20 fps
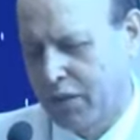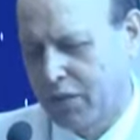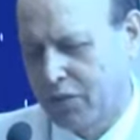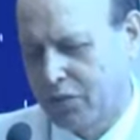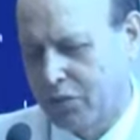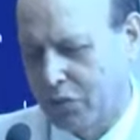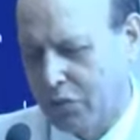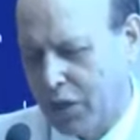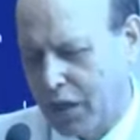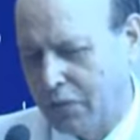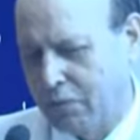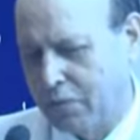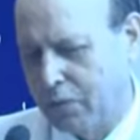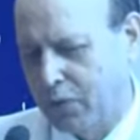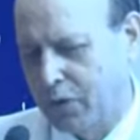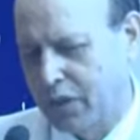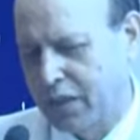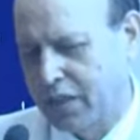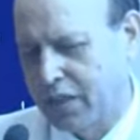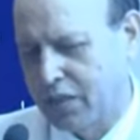So
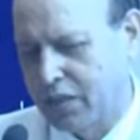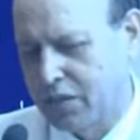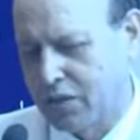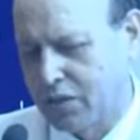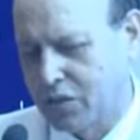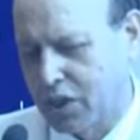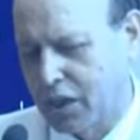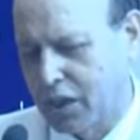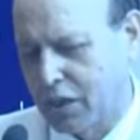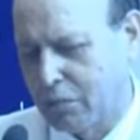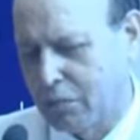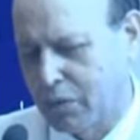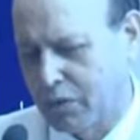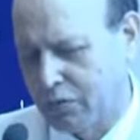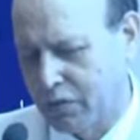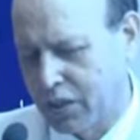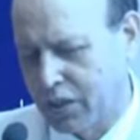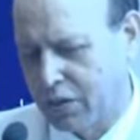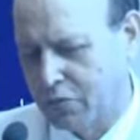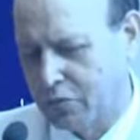therefore, ladies and gentlemen,
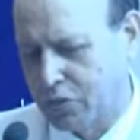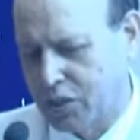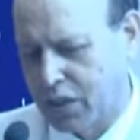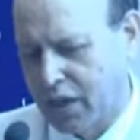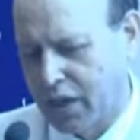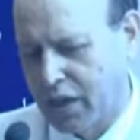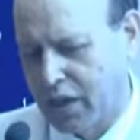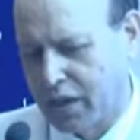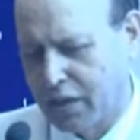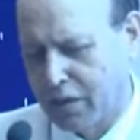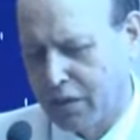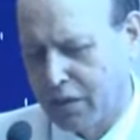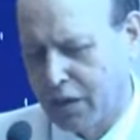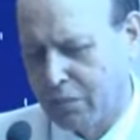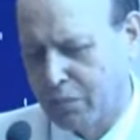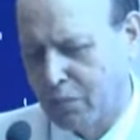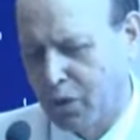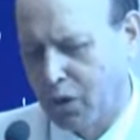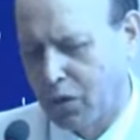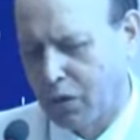without saying anything
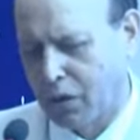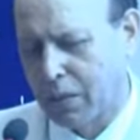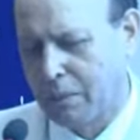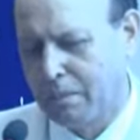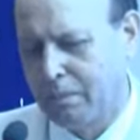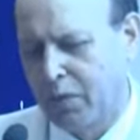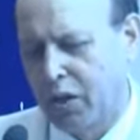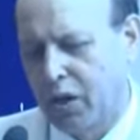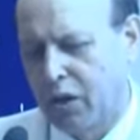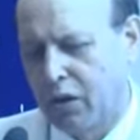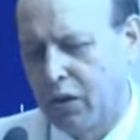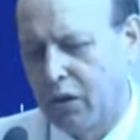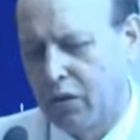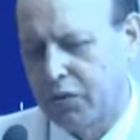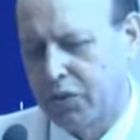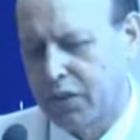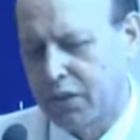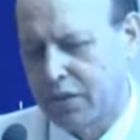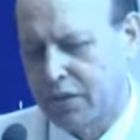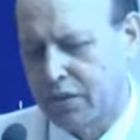more
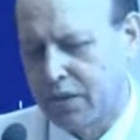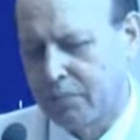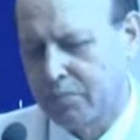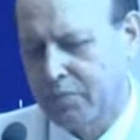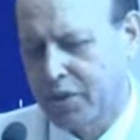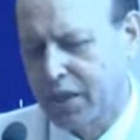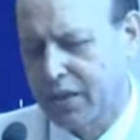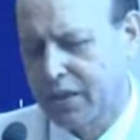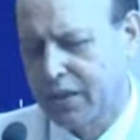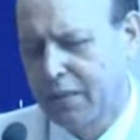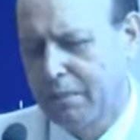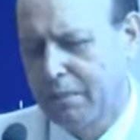on this subject,